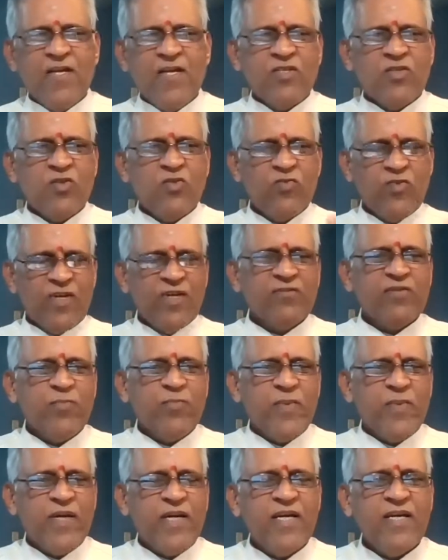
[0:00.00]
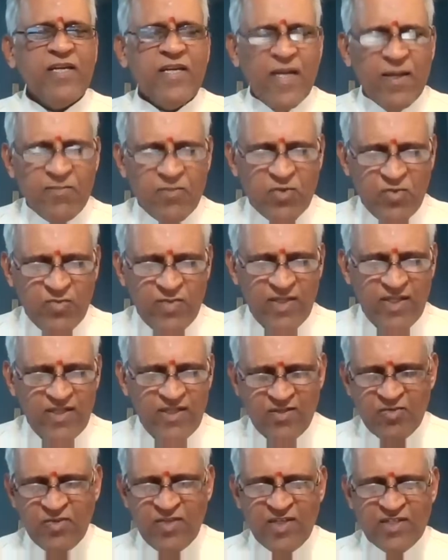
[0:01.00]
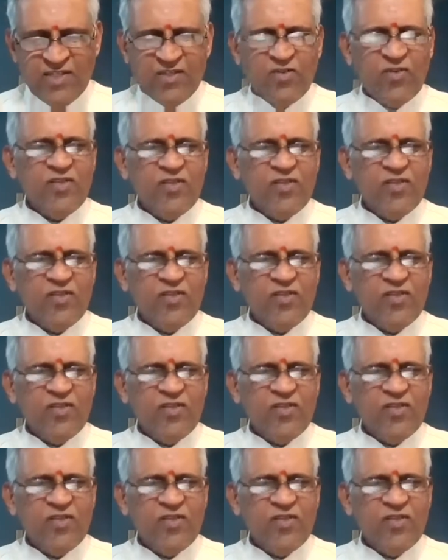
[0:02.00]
So one of the parents came to me 2 years ago.